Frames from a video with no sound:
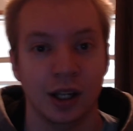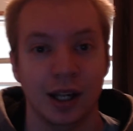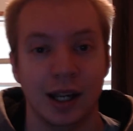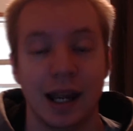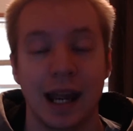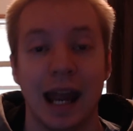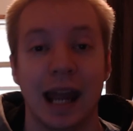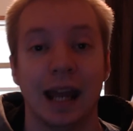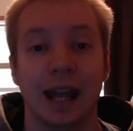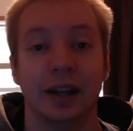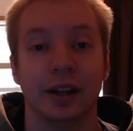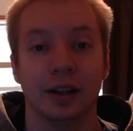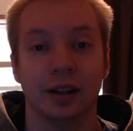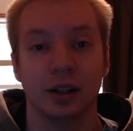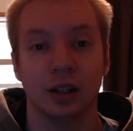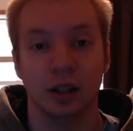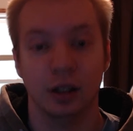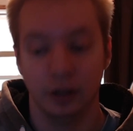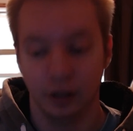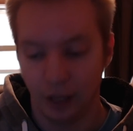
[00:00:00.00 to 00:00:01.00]
And
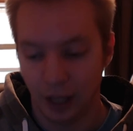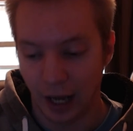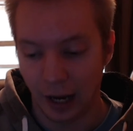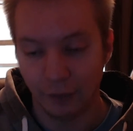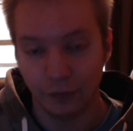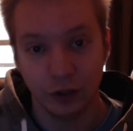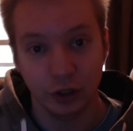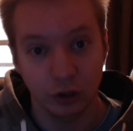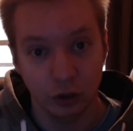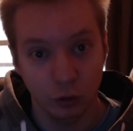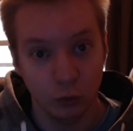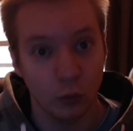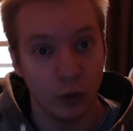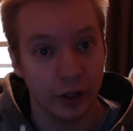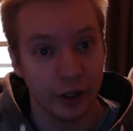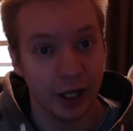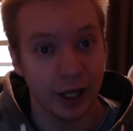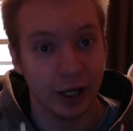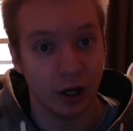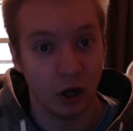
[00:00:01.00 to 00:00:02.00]
after you do one
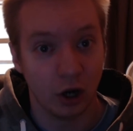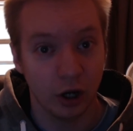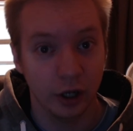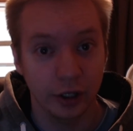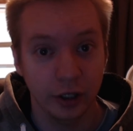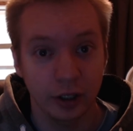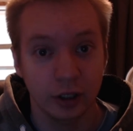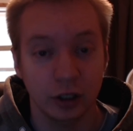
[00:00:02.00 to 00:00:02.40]
day on,